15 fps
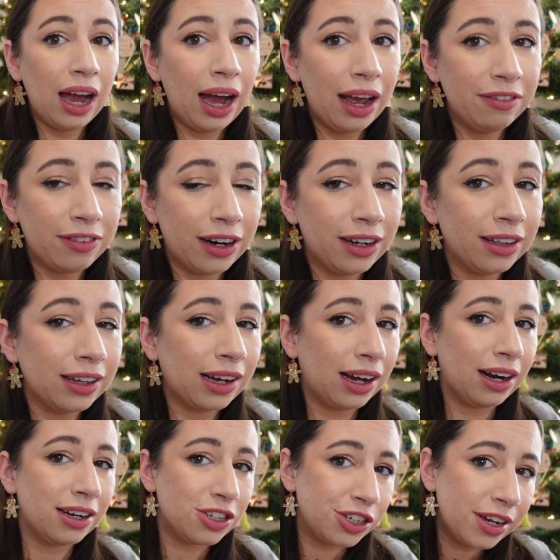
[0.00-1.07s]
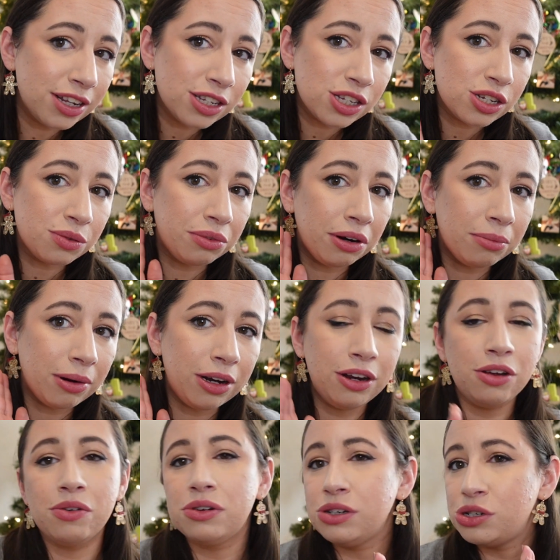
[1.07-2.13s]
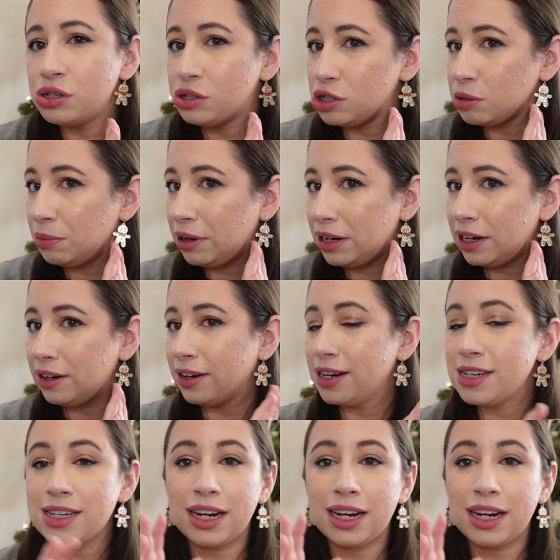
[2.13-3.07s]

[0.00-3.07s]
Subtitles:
I finally got a chance to wear my new gingerbread earrings.